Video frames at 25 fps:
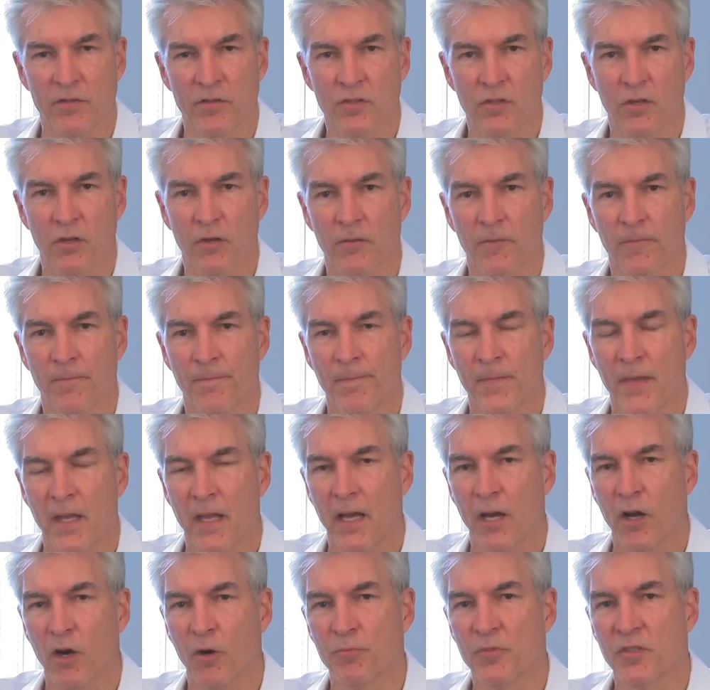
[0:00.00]
So
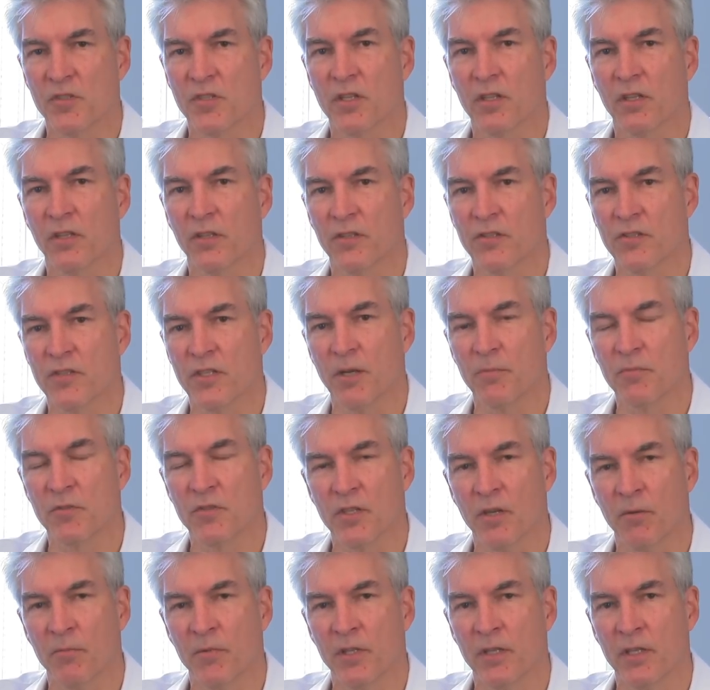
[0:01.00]
I hope this clears up
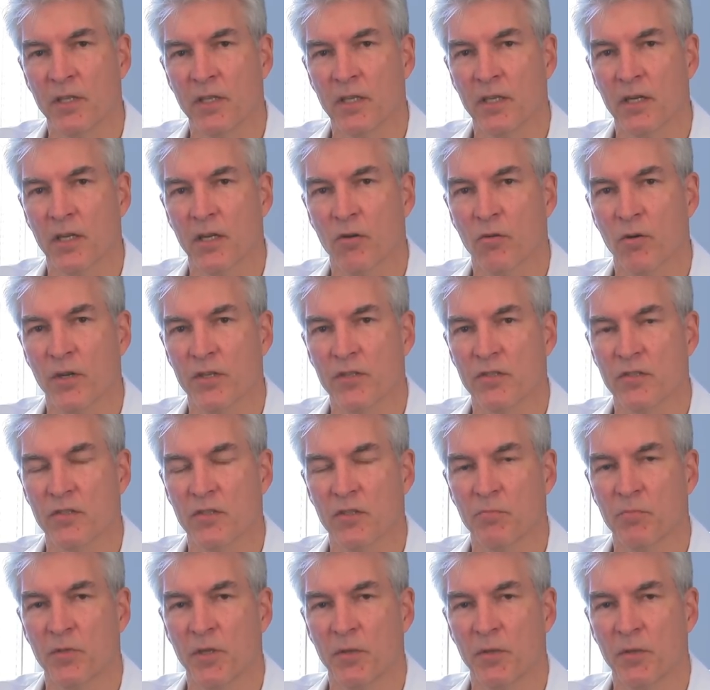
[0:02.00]
some of the questions that